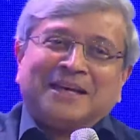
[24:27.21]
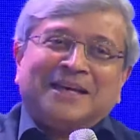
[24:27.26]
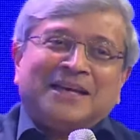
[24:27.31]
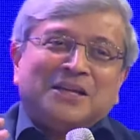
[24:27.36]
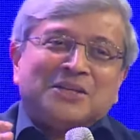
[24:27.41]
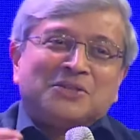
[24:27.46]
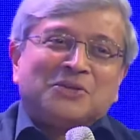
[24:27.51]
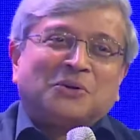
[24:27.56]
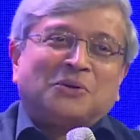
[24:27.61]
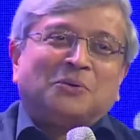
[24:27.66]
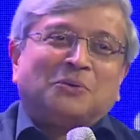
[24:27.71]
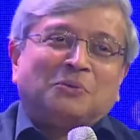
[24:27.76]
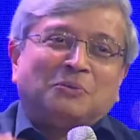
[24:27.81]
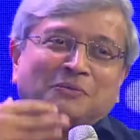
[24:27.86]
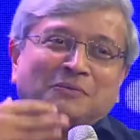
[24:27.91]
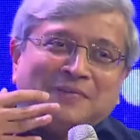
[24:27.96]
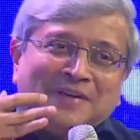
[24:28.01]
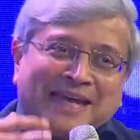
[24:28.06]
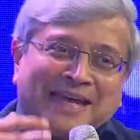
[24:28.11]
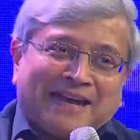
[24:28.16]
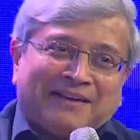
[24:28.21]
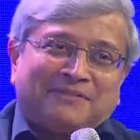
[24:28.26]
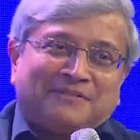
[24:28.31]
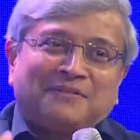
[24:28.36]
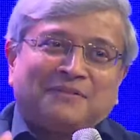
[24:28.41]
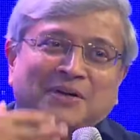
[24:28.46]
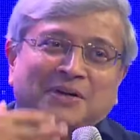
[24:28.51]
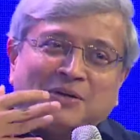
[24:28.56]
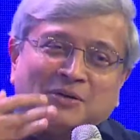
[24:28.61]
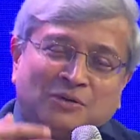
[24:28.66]
Correct. So we
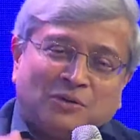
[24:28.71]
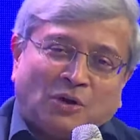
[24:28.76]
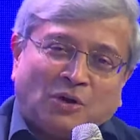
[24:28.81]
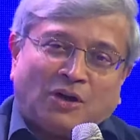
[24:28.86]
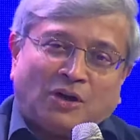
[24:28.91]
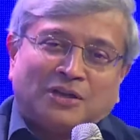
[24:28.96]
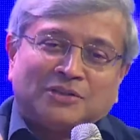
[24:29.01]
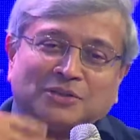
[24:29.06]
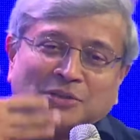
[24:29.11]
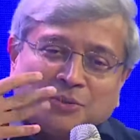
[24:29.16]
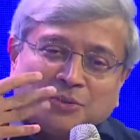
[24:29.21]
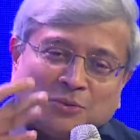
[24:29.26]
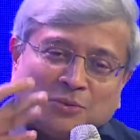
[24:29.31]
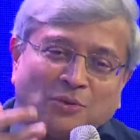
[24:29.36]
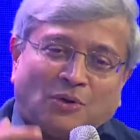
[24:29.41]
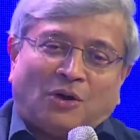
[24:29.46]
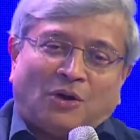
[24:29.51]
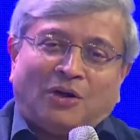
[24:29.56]
have gone through